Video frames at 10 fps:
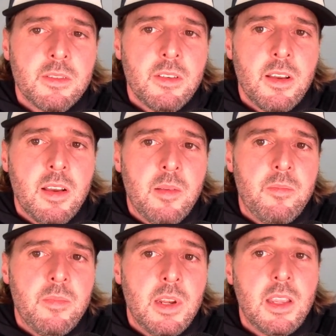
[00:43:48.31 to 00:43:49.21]

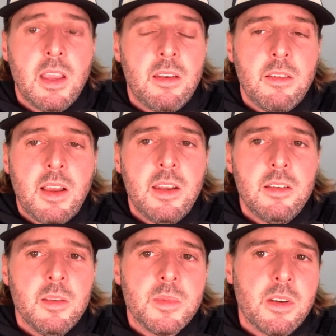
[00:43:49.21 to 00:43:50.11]
And again, I
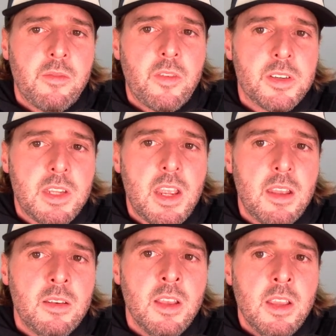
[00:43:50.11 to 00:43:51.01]
didn't observe
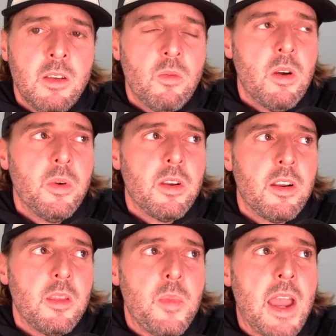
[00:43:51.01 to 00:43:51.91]
firsthand what went on
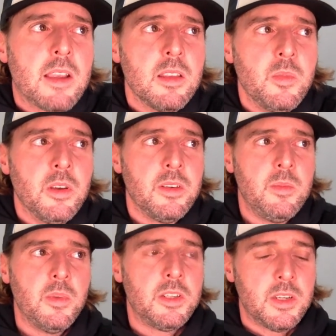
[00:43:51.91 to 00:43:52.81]
in the back of the building,
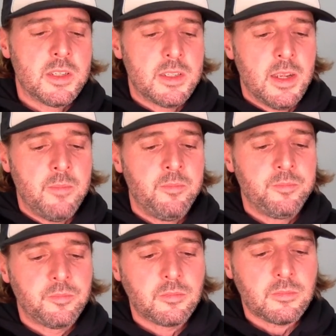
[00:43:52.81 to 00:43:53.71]
but just,
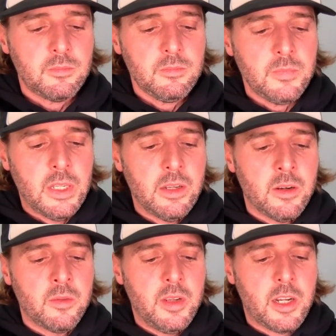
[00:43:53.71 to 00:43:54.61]

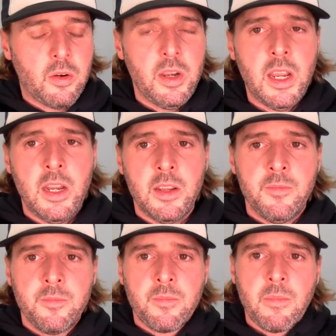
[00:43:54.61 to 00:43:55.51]
it
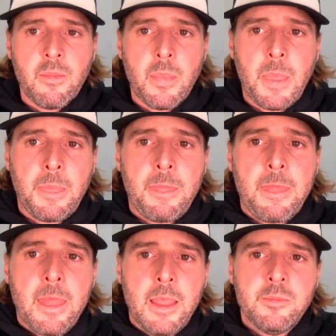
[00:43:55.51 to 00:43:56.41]
created
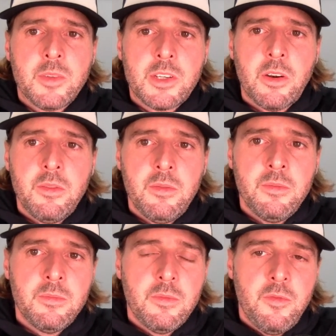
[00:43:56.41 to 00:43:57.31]

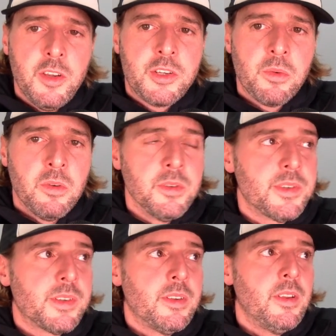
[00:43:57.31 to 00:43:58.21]
certain
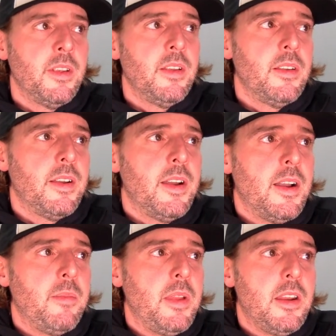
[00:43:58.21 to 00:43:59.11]
visuals,
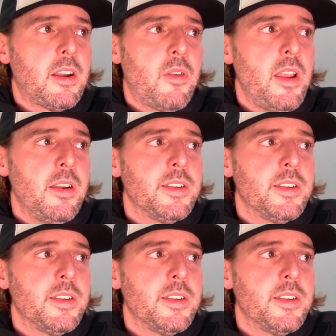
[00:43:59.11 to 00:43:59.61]
and it created a